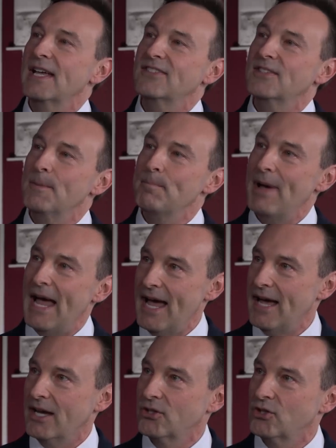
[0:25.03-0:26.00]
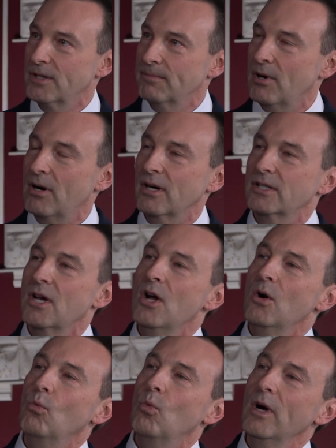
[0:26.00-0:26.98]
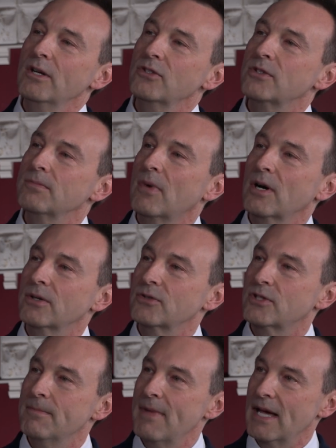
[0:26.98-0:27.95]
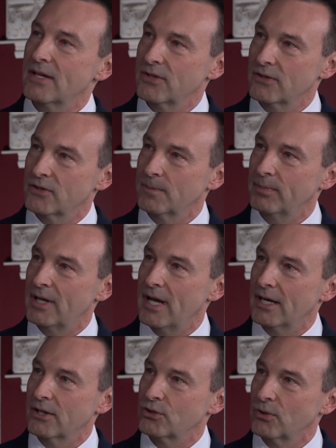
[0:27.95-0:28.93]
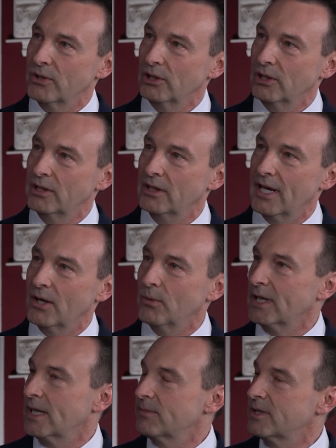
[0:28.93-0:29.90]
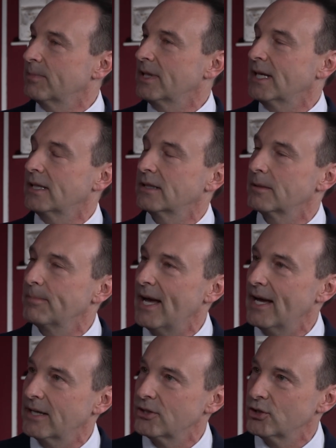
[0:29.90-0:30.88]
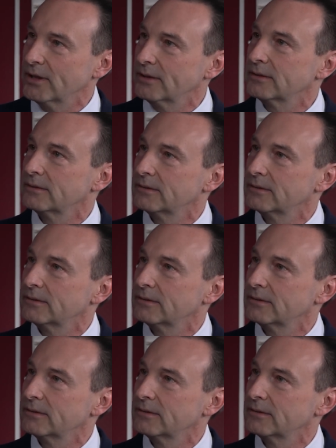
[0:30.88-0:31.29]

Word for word: that's the packaging part. What are tomorrow's demands on suppliers going to look like when it comes to planning their packaging?